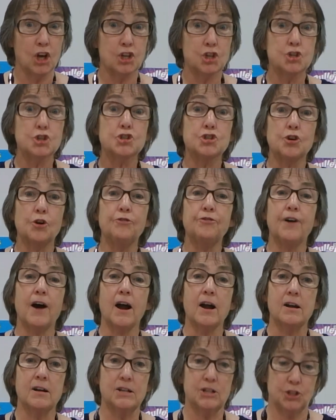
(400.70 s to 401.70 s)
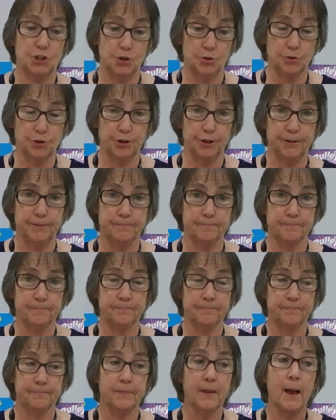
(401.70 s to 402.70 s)
So far, so good.
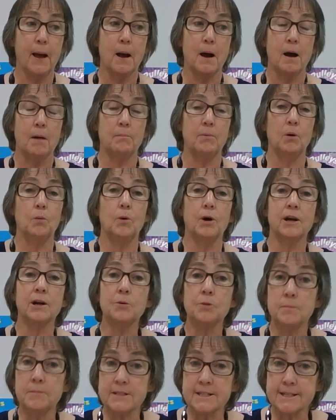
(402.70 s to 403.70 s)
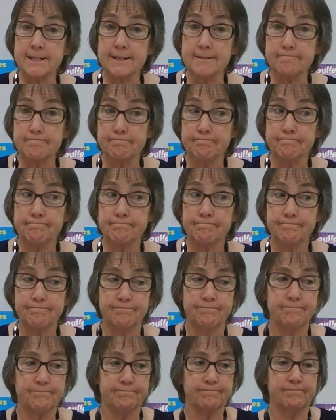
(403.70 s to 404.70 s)
But what are we missing?
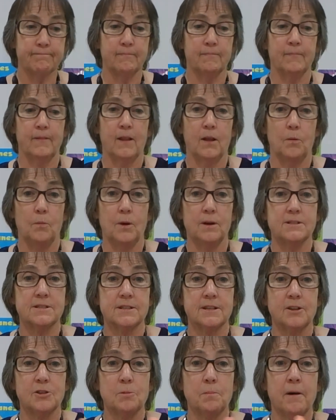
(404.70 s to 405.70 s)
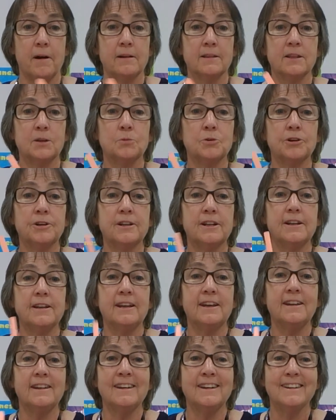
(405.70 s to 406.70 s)
What's the other part that we're going to
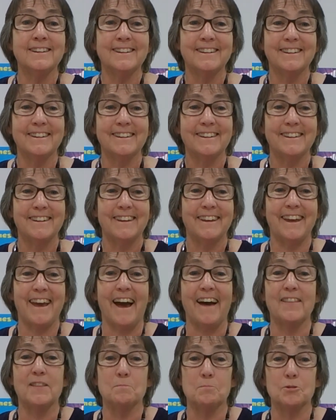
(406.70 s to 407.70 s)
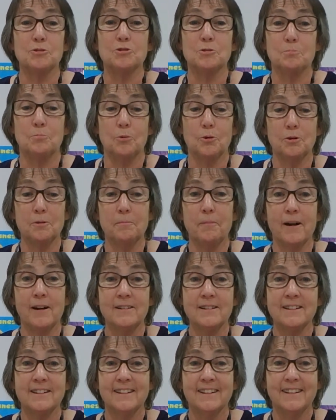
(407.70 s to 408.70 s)
need? Yeah, the most important
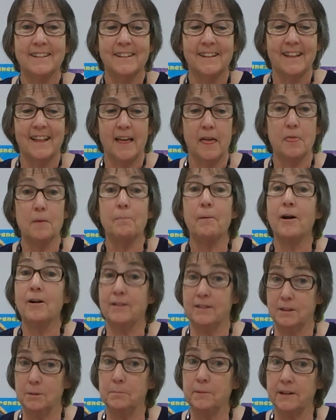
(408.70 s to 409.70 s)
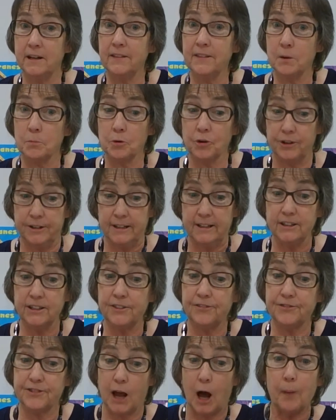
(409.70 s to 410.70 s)
part. The part in the middle that we're going to
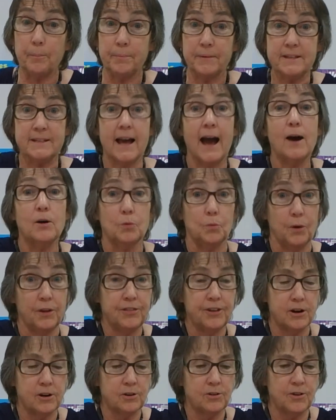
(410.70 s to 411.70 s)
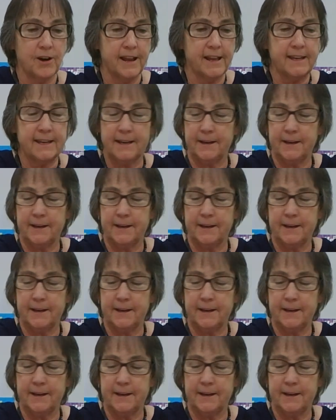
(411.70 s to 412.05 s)
lift up and down with our crank.